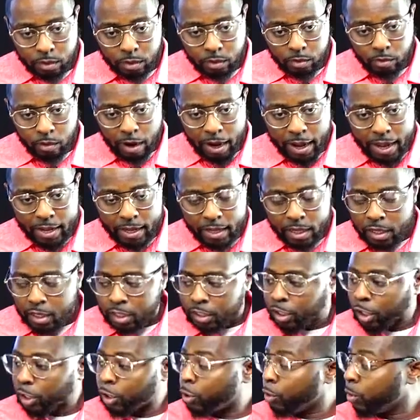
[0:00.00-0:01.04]
Right?
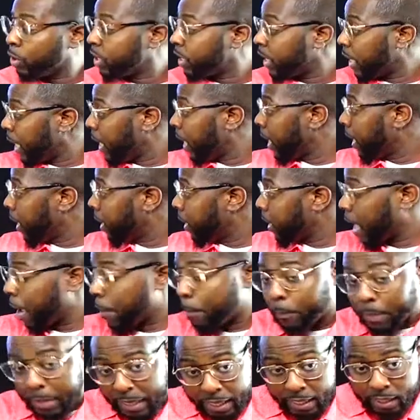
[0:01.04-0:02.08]
So you see
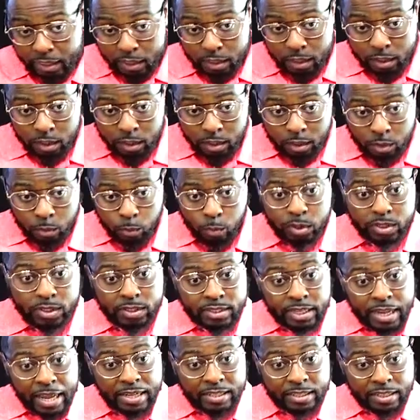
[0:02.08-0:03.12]
that Peter was
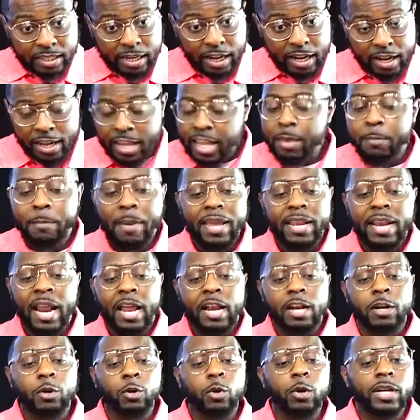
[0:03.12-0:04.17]
designated. He may not
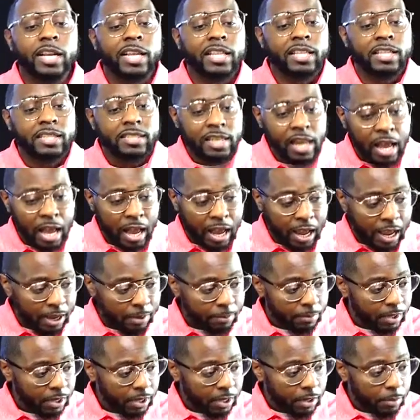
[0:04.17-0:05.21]
have knew it at the time,
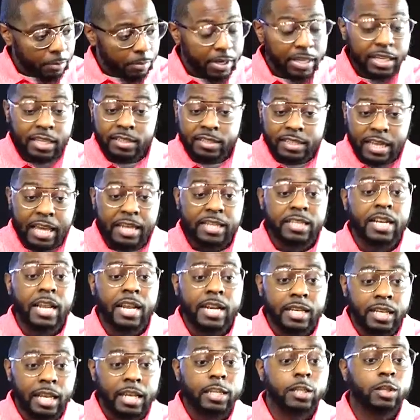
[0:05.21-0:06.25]
but he
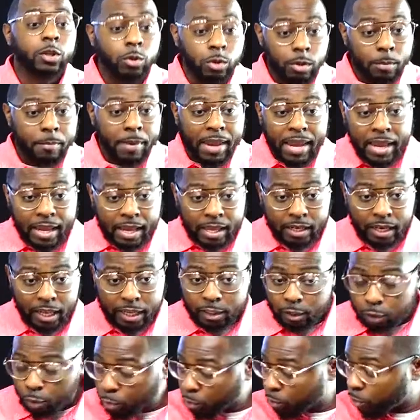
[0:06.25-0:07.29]
designated like you the man.
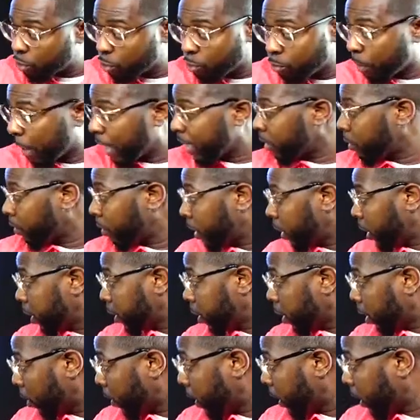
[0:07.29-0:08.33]
Like you, you about to run the
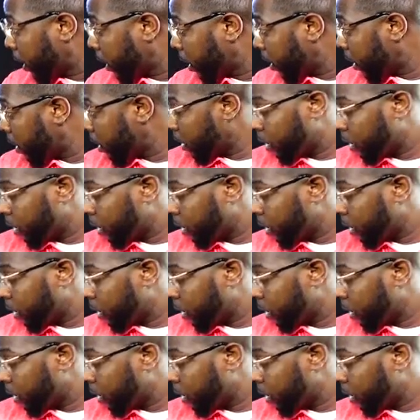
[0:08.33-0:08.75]
show here.